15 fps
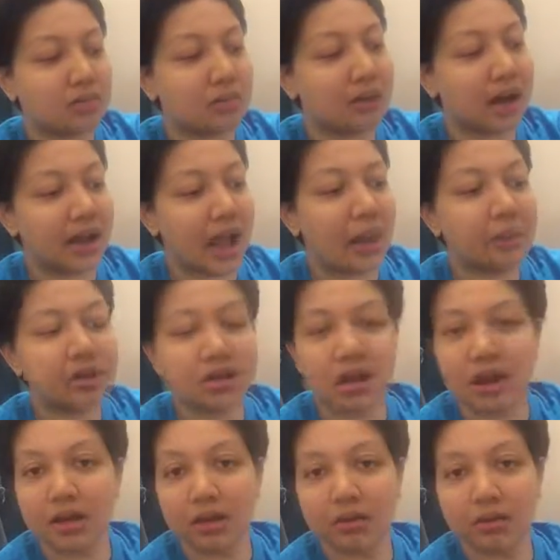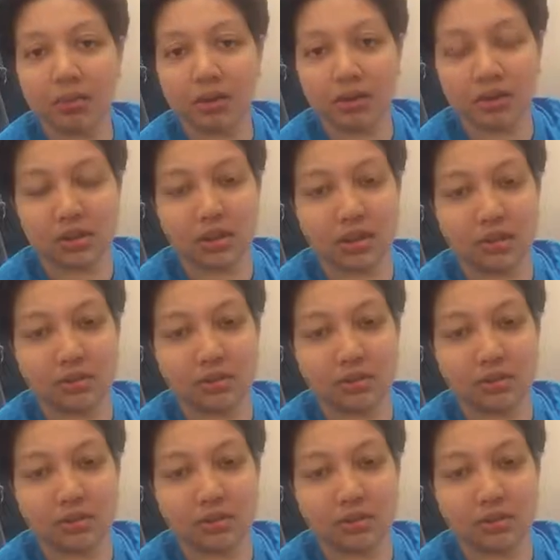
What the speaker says: my appetite was,